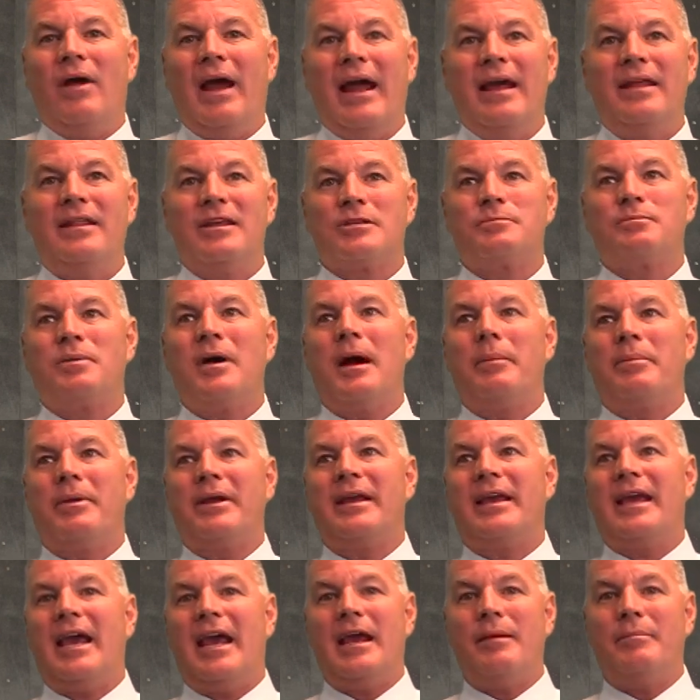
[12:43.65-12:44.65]
hey, this
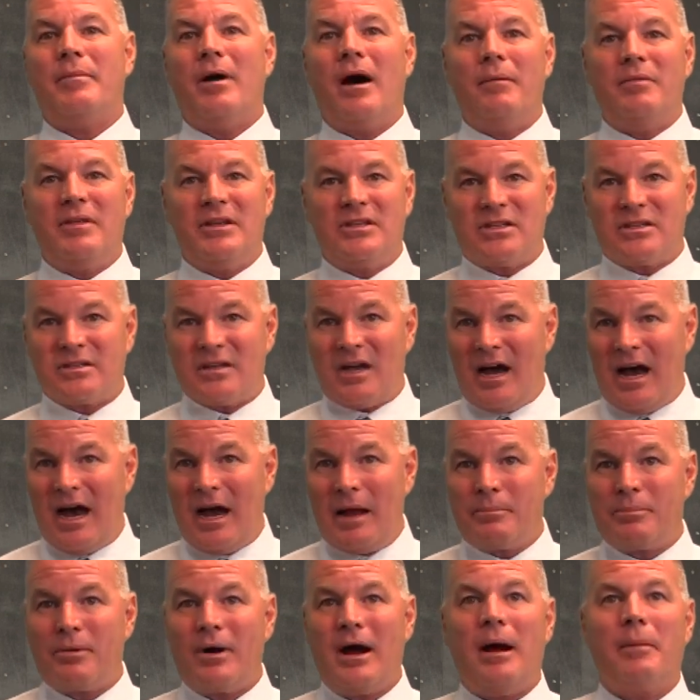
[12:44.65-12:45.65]
property came up, this is a
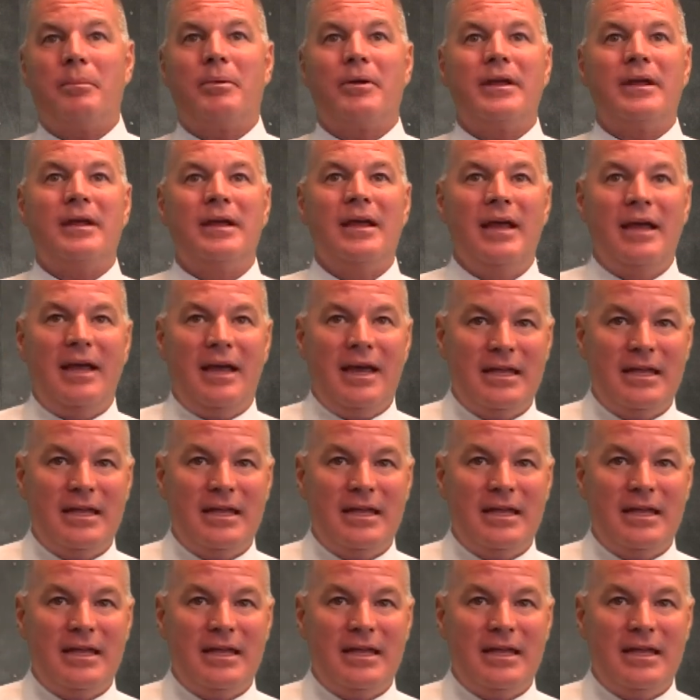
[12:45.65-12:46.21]
hot property,